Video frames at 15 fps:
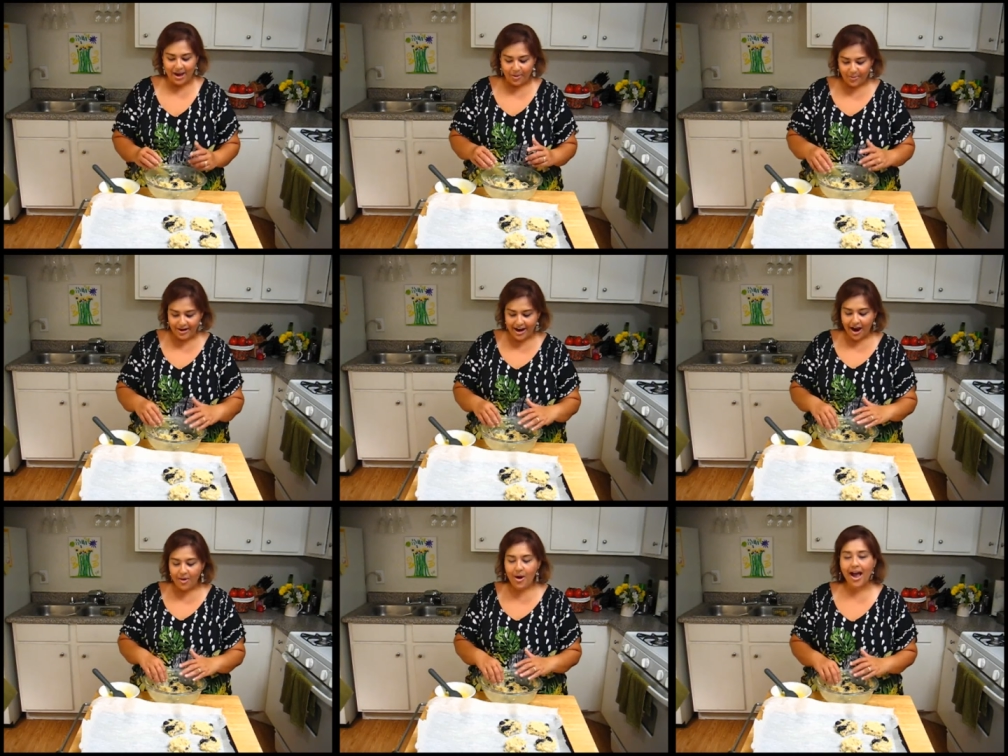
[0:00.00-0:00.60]
We
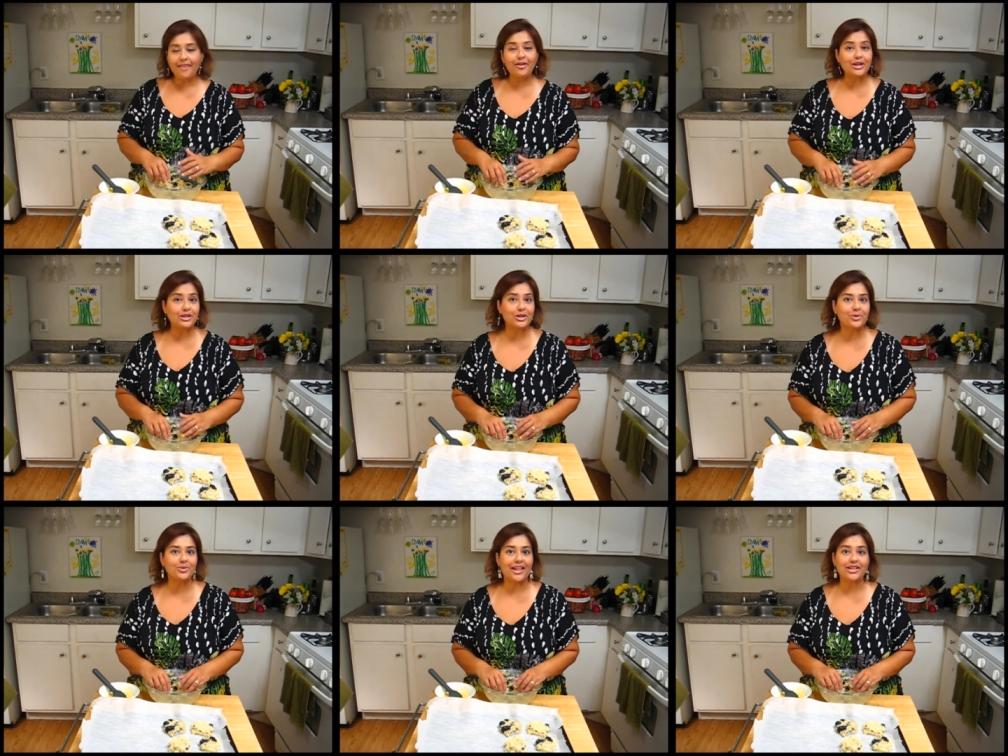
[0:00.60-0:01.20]
now have our
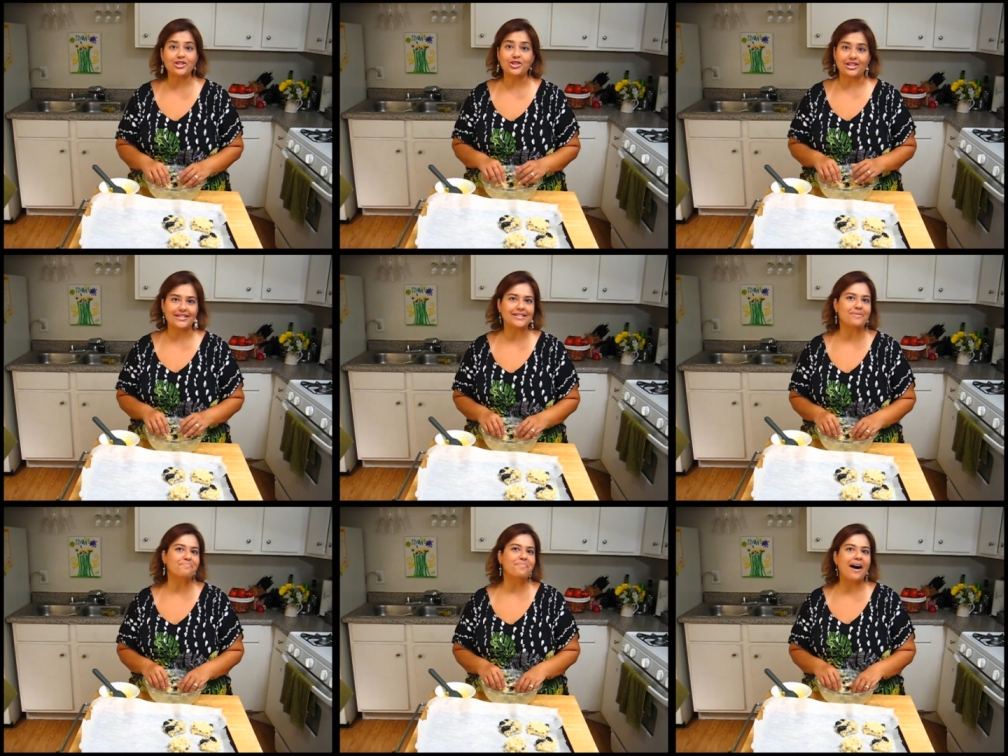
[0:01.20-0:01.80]
dough that's just
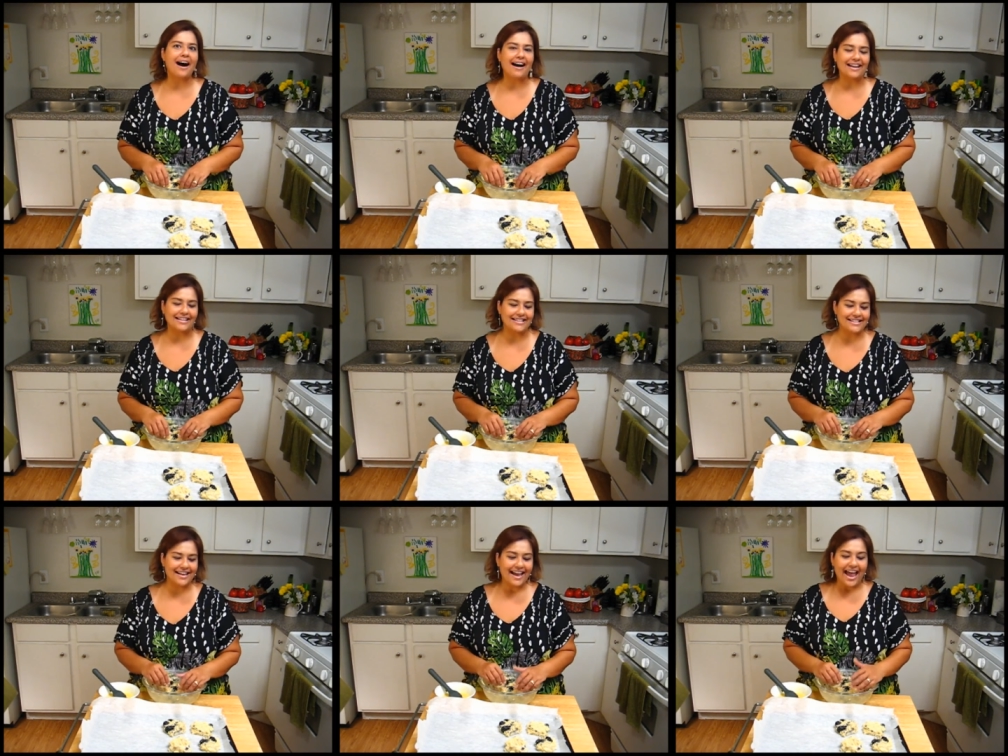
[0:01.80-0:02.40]

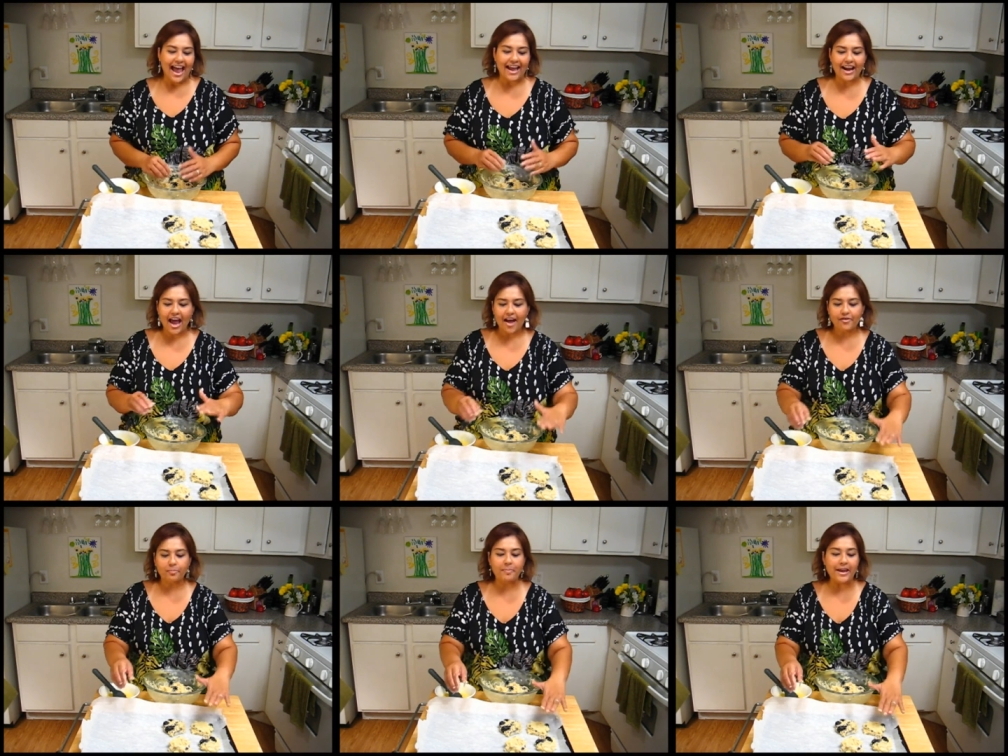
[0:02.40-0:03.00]
combined, and I
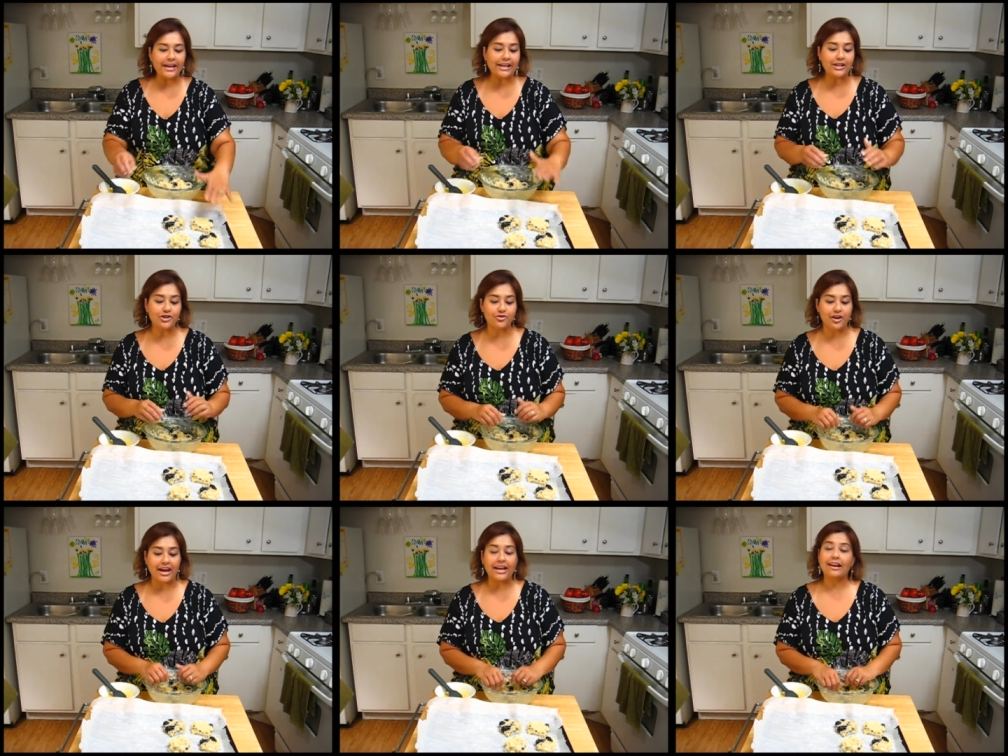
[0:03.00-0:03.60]
have a baking
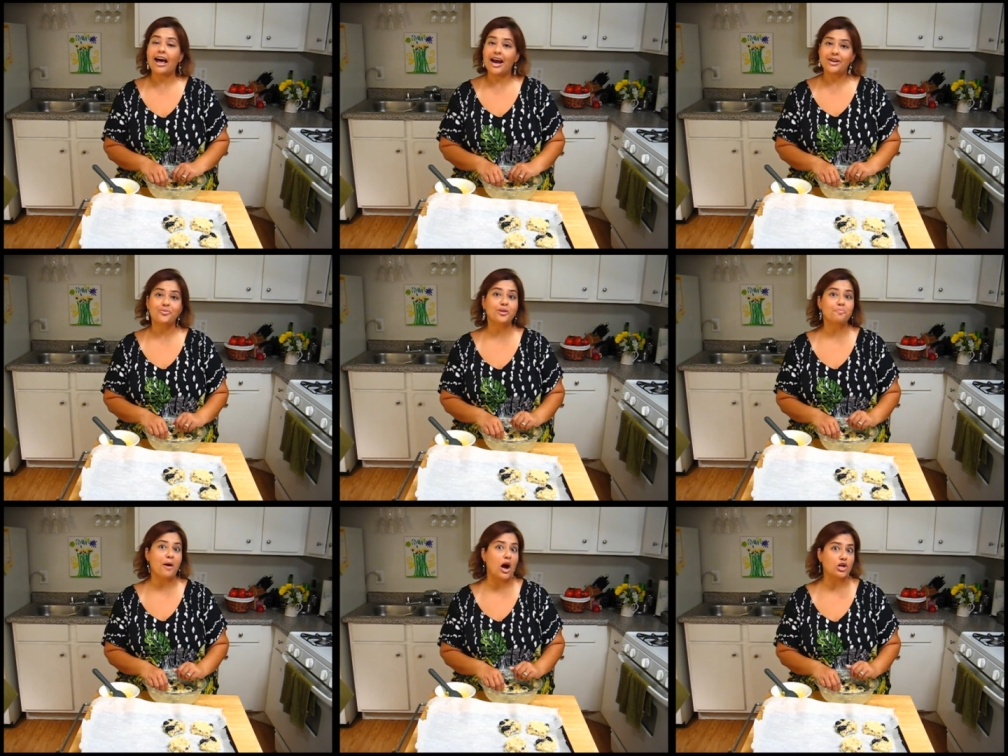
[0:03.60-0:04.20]
tray lined
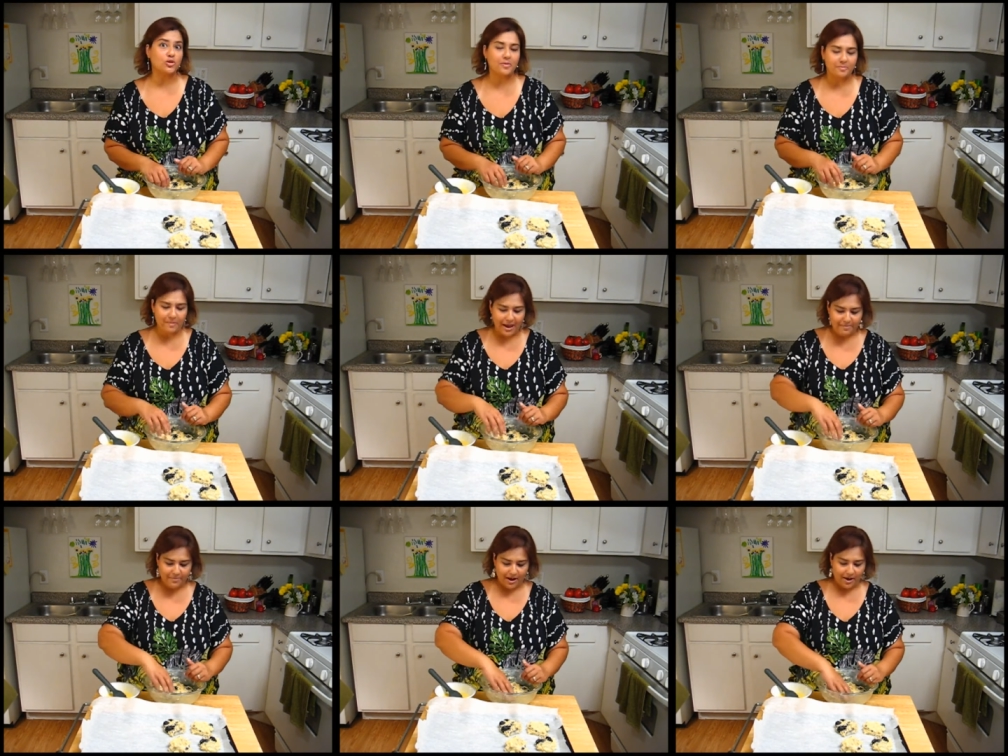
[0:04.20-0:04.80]
with parchment
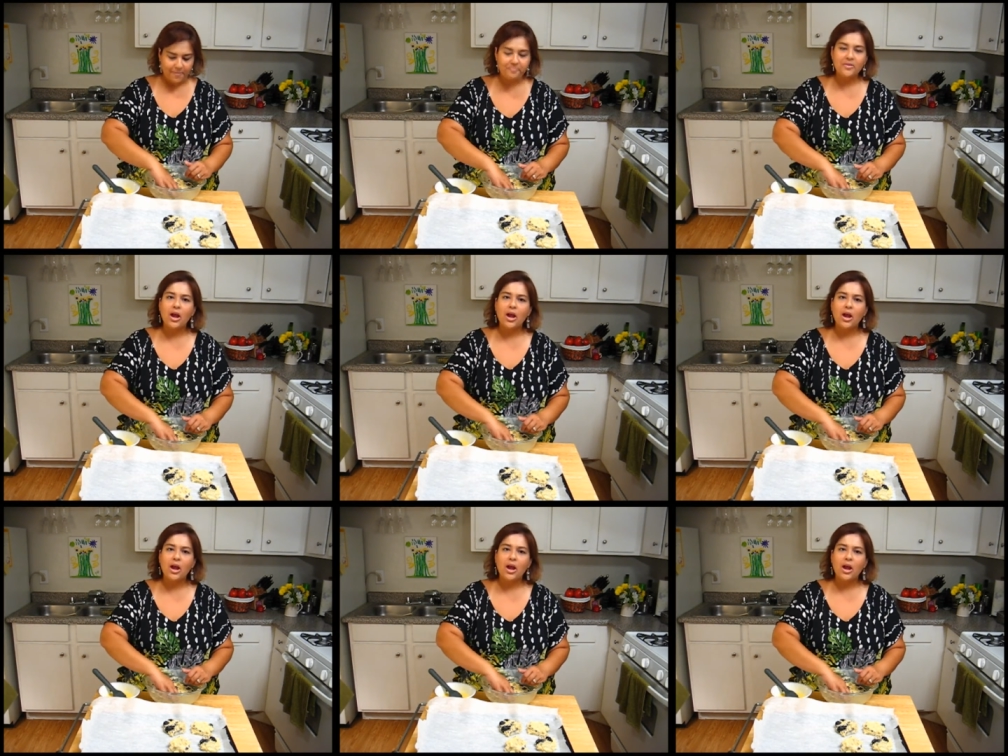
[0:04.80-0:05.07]
paper.